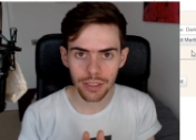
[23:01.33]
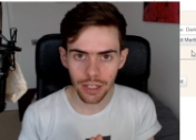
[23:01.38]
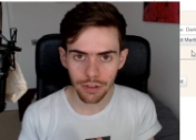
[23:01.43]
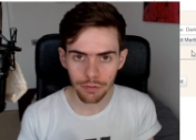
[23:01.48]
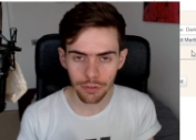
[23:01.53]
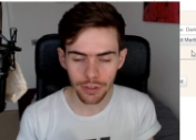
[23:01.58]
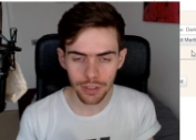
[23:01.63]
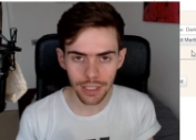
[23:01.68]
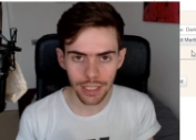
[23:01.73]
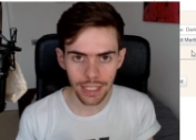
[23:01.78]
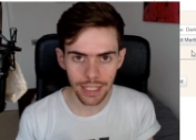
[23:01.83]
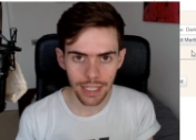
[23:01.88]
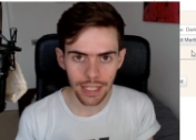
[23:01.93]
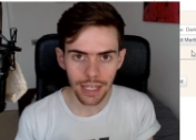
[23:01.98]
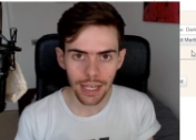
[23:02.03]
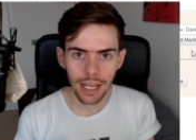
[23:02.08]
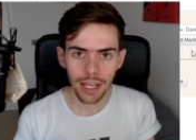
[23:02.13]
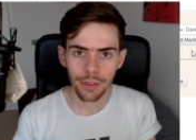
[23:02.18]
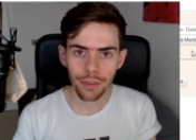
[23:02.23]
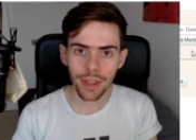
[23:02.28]
differently.
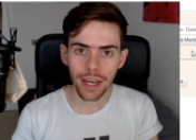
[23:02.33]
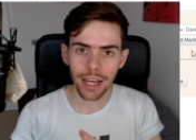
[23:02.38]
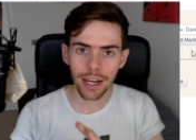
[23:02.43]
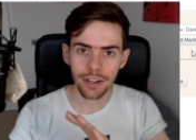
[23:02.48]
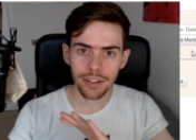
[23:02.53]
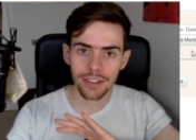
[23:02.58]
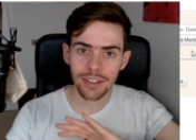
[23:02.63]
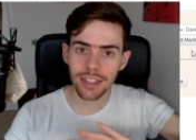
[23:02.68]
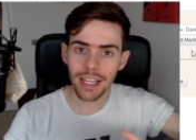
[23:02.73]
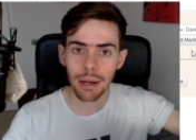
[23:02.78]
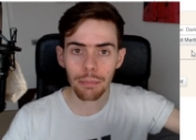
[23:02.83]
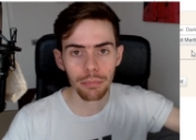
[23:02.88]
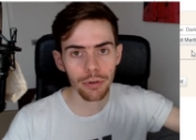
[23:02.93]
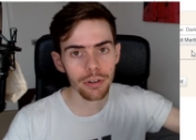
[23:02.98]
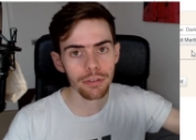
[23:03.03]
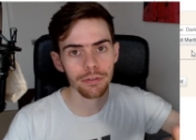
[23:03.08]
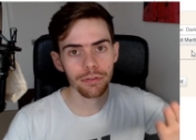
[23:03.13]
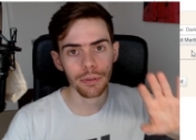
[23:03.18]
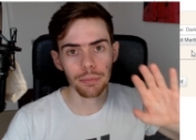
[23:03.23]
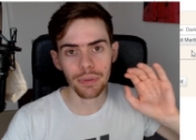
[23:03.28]
They are
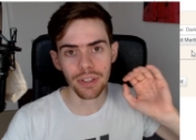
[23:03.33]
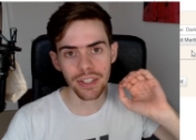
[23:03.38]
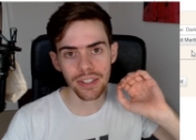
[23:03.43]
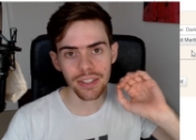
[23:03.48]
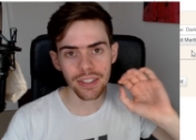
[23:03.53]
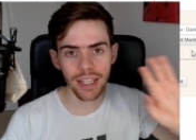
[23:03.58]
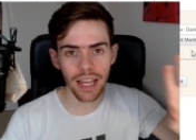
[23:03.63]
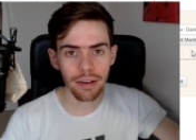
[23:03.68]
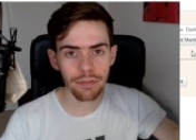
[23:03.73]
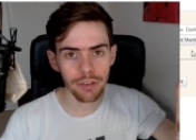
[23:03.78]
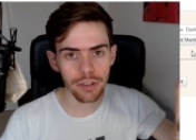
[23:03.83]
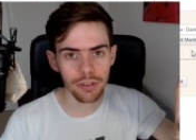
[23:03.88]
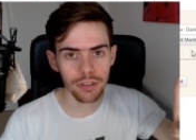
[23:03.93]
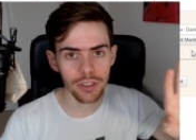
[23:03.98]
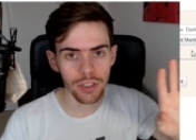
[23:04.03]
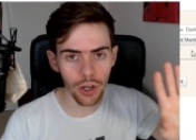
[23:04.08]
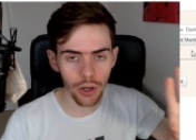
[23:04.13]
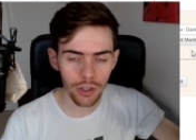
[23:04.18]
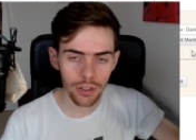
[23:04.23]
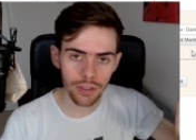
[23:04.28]
separate from the seven
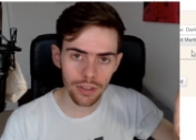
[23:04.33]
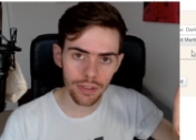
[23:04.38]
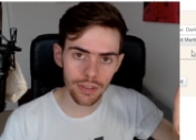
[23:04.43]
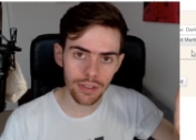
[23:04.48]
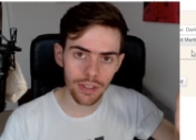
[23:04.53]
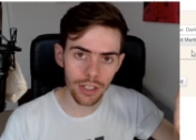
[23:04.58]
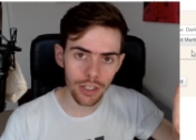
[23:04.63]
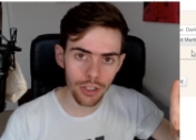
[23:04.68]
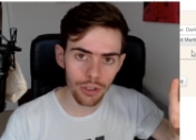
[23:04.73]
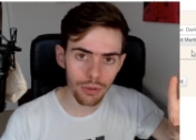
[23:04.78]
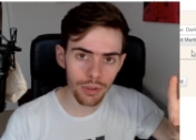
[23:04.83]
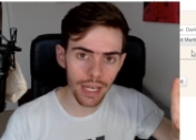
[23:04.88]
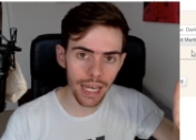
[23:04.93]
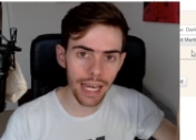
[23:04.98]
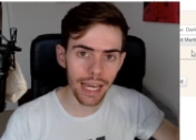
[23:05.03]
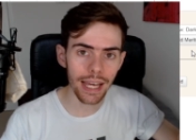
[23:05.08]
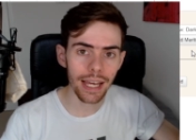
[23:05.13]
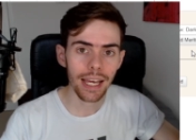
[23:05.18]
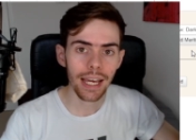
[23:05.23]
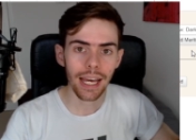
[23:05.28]
dots that you
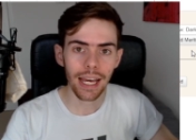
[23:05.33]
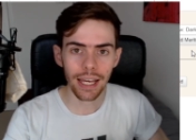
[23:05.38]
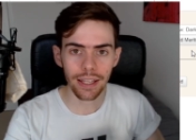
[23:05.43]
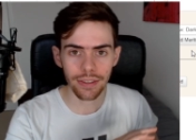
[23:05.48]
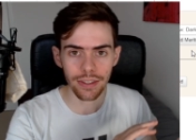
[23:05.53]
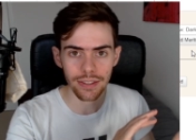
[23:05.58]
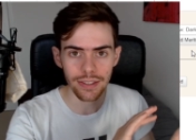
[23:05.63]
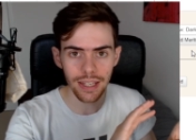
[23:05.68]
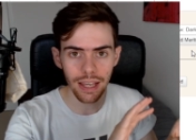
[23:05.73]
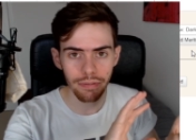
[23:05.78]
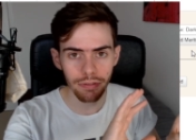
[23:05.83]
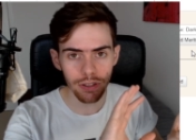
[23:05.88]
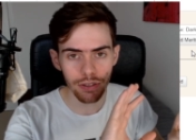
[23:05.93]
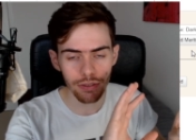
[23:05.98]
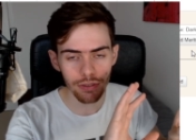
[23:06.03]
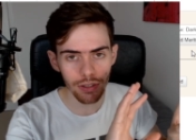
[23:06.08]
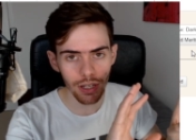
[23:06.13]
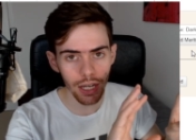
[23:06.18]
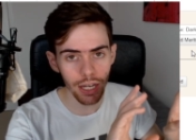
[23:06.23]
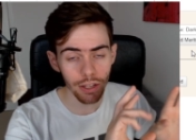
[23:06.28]
get and the
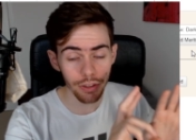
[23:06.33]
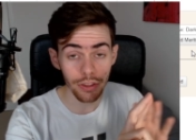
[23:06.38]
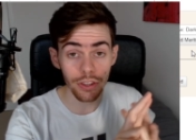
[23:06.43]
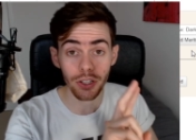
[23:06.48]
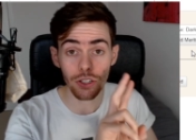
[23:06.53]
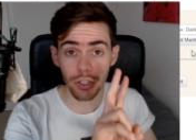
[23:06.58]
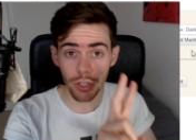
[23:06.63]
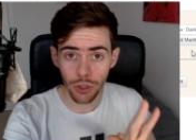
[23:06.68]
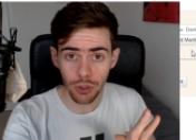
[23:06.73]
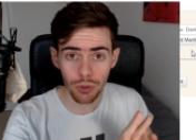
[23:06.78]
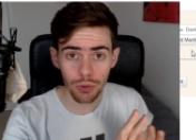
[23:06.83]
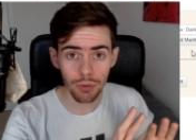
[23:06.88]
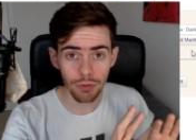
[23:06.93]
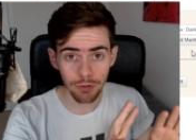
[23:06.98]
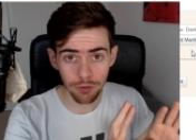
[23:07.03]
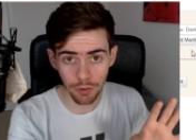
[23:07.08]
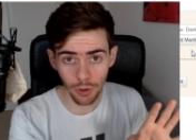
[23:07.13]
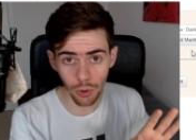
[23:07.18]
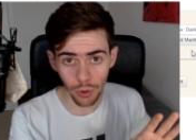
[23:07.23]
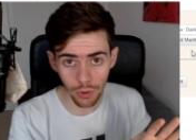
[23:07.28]
seven, uh, the two
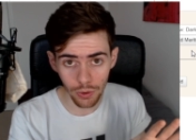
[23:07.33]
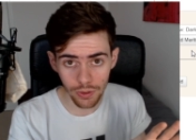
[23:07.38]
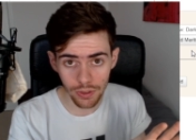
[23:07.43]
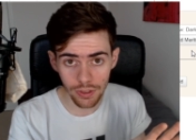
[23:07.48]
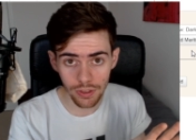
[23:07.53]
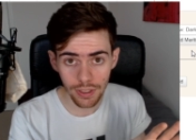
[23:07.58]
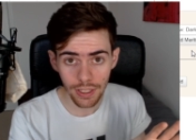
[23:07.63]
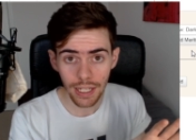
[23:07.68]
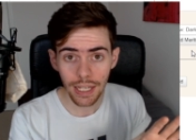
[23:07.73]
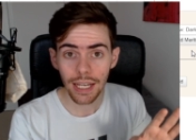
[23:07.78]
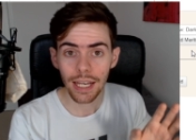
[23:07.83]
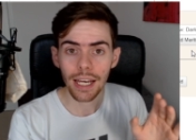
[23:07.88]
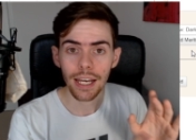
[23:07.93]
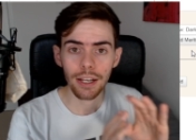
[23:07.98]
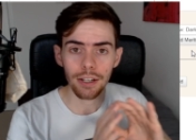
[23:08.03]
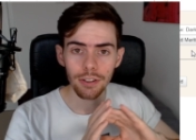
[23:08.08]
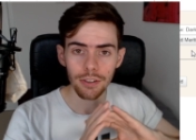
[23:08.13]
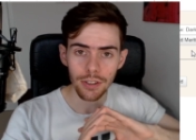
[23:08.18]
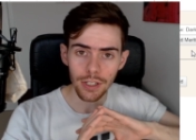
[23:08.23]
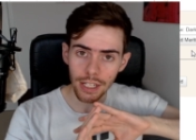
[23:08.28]
flaws.
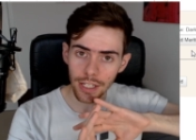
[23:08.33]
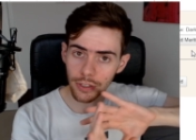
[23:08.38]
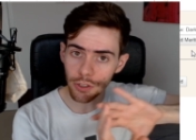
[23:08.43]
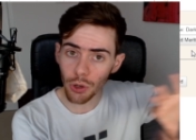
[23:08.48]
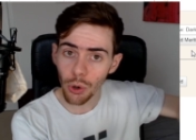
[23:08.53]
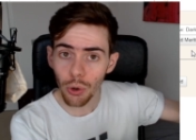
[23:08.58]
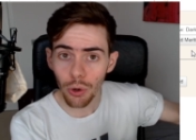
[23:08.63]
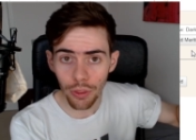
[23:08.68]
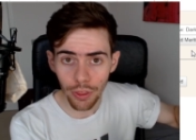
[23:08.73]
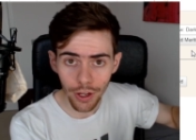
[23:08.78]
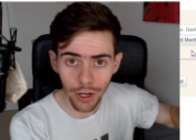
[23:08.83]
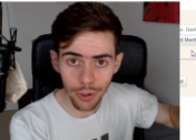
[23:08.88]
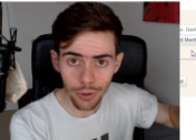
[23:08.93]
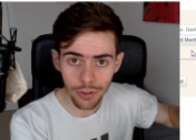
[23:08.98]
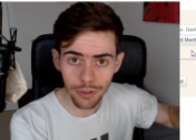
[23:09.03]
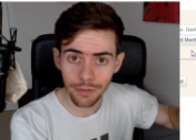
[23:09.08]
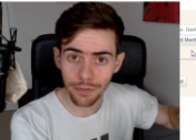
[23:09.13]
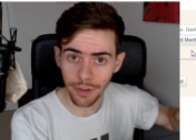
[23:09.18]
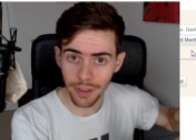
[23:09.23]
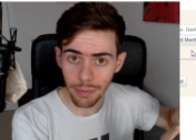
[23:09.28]
Ignore
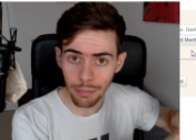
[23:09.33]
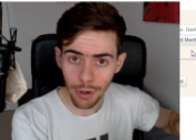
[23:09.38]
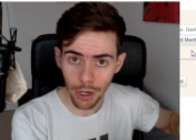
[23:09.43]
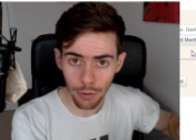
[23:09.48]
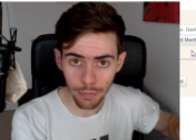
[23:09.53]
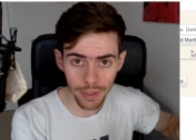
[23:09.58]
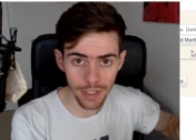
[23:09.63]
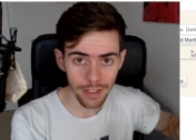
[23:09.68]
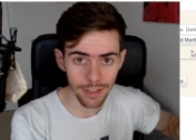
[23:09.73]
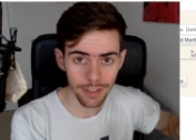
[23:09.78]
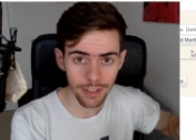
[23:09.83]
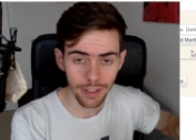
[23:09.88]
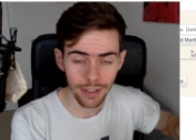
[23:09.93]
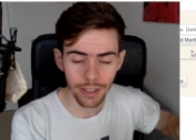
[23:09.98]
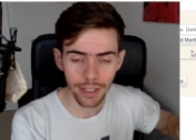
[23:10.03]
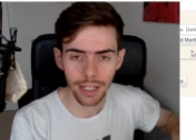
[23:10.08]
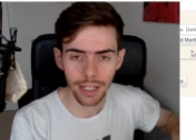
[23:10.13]
those for the moment.